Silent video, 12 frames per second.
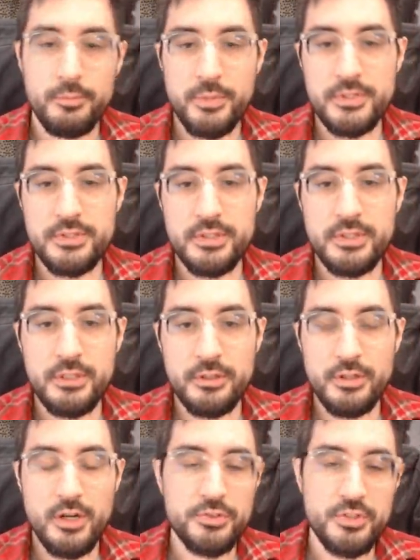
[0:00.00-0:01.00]
pieces of gear
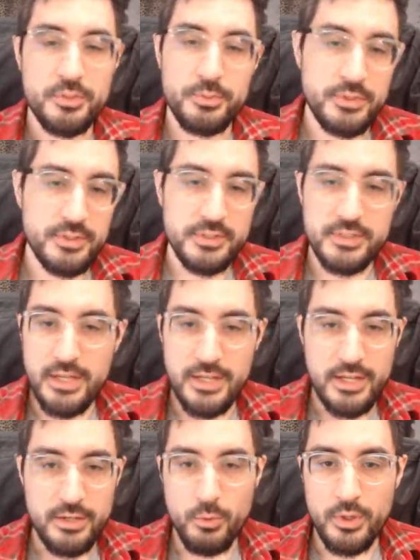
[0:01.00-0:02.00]
are just set
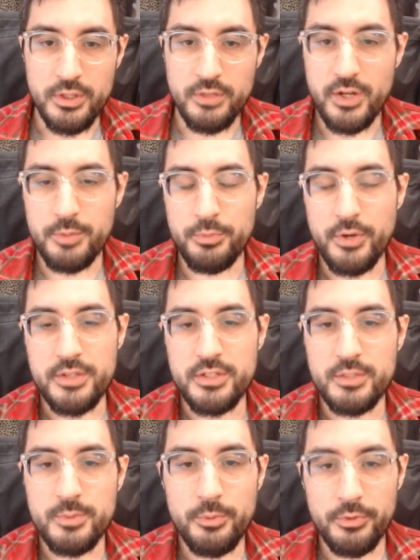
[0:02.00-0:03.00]
at a 1 Divine price because
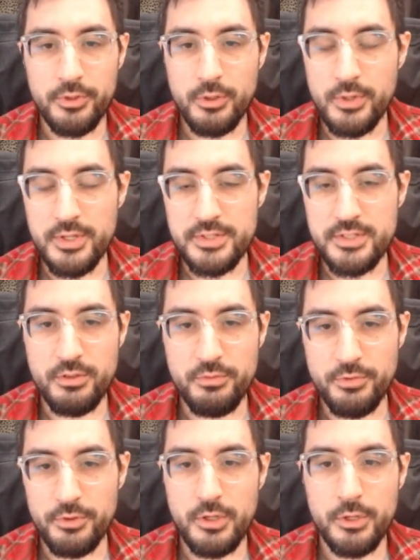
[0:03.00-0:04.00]
people don't want to sell them
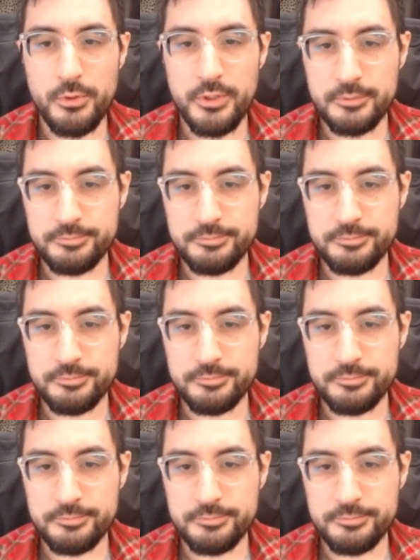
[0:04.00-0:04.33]
for lower.